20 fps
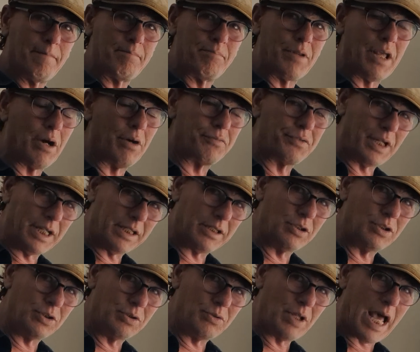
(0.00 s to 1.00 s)
Now, if they can
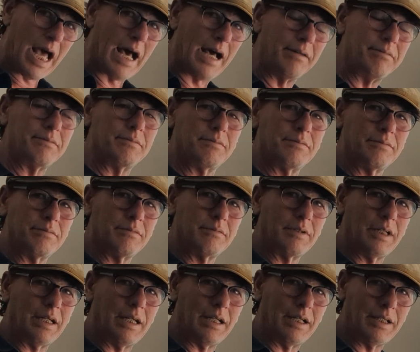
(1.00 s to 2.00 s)
do that,
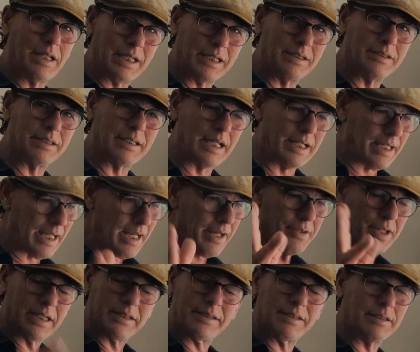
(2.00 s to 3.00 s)
and they can say, yeah,
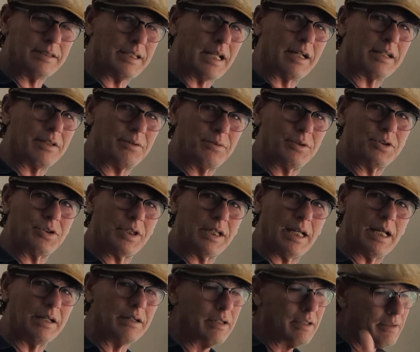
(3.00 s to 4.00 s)
that's exactly what you
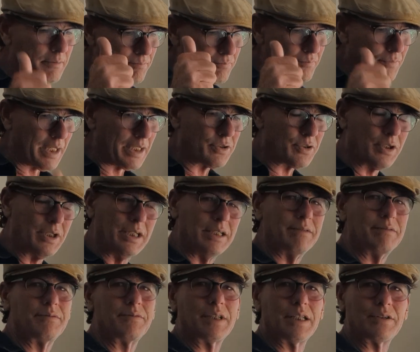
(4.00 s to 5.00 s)
get, that's
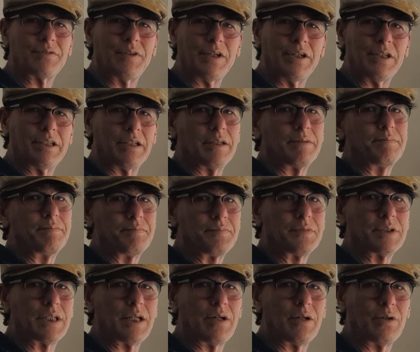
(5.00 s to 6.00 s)
good. That's very good.
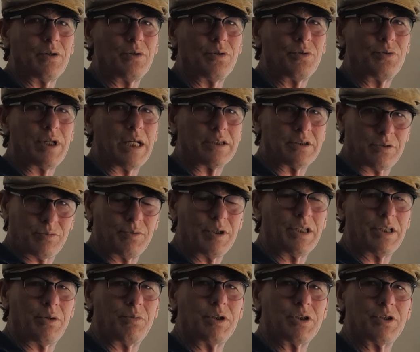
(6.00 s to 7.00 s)
So that's
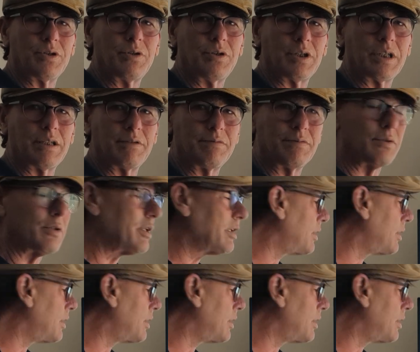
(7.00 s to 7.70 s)
really what you're looking for,